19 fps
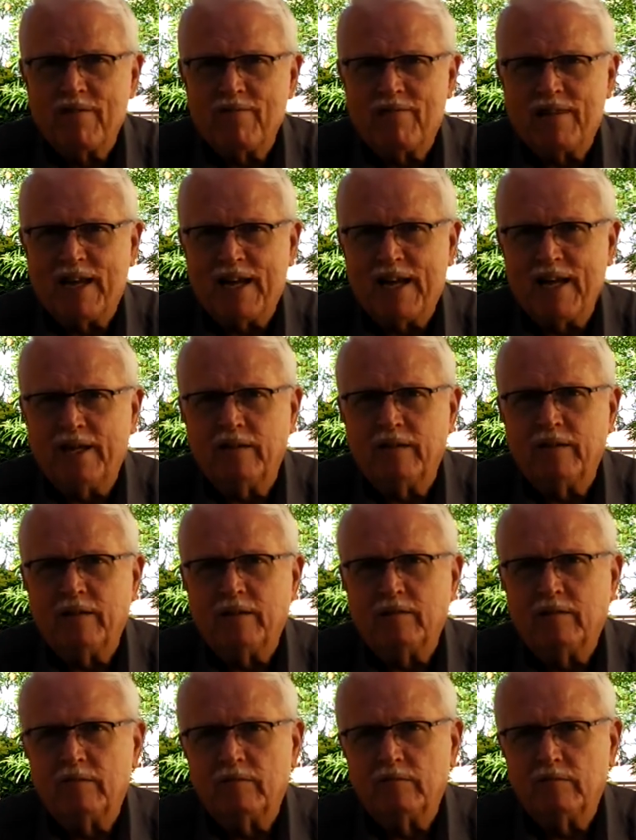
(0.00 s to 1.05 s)
than
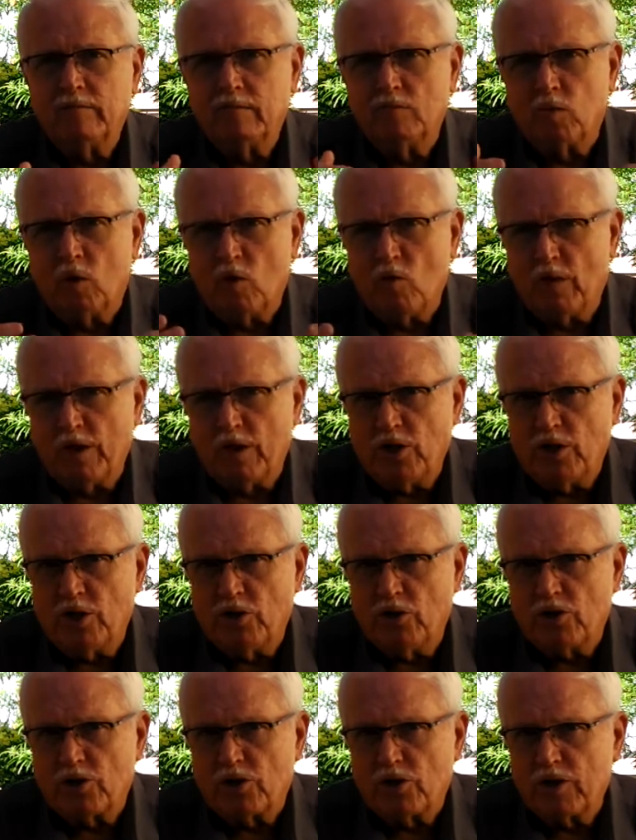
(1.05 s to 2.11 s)
what we
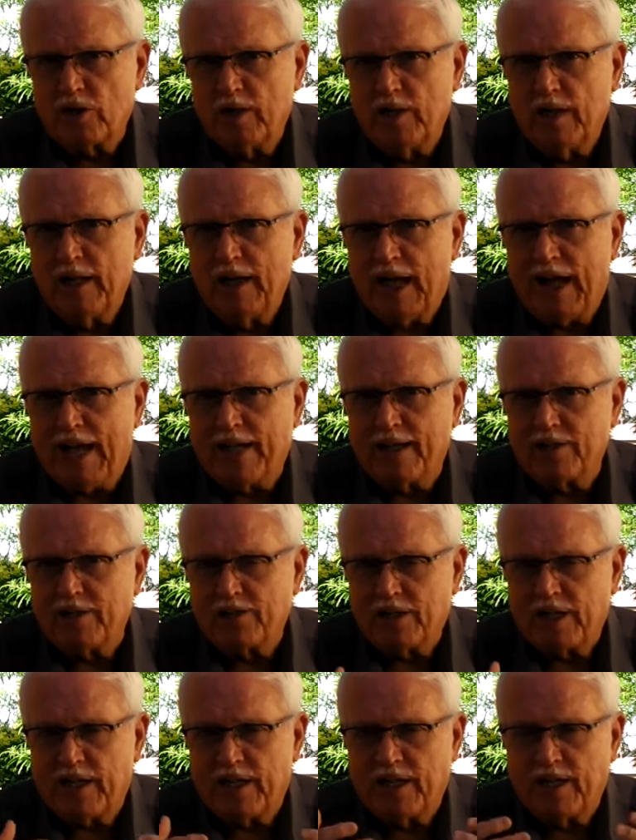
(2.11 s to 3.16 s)
use
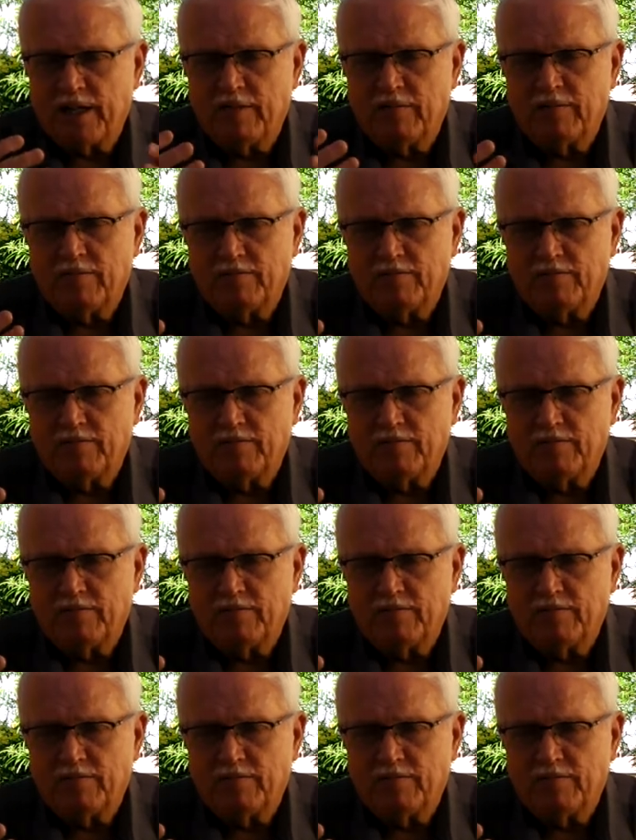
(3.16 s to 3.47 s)
as a